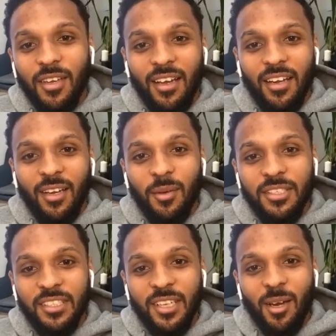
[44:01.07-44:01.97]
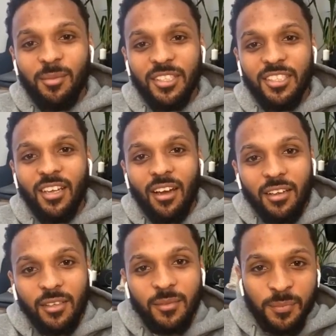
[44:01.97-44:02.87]
got out of that question. Now I'm just
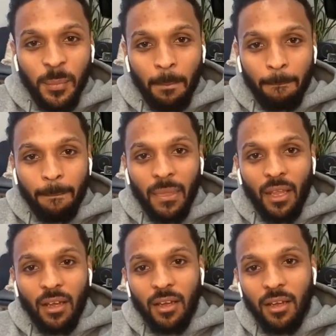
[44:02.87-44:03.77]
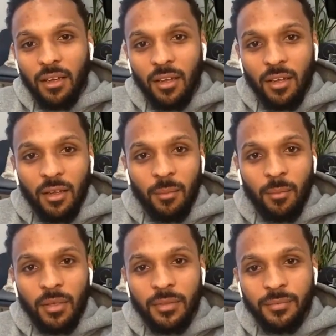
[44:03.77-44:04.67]
stuck. Da, da,
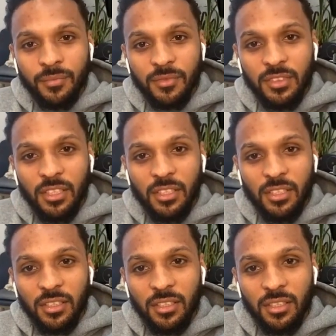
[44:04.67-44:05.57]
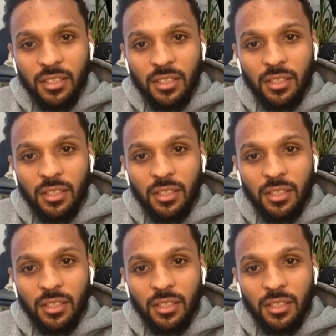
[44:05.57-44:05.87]
da, da, da.